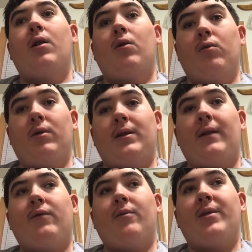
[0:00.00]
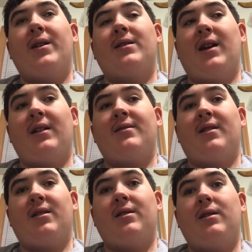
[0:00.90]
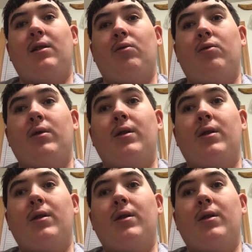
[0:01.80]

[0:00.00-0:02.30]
will never be enticing to you.